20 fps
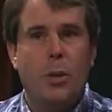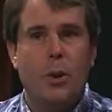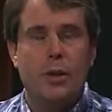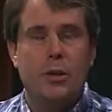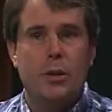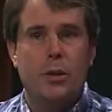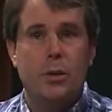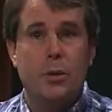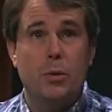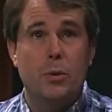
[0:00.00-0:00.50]

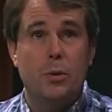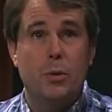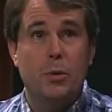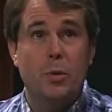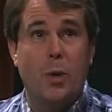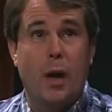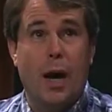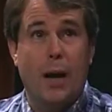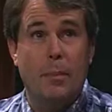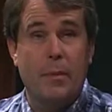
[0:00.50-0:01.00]
Went
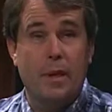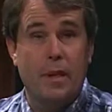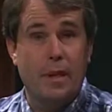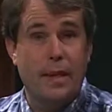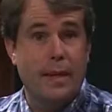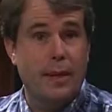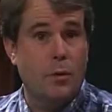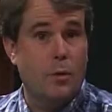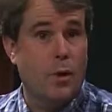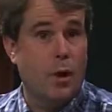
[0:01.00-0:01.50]
to I'm gonna
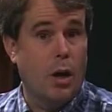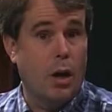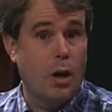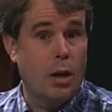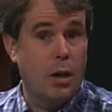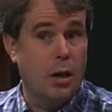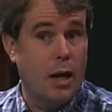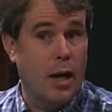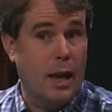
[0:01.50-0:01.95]
get it wrong.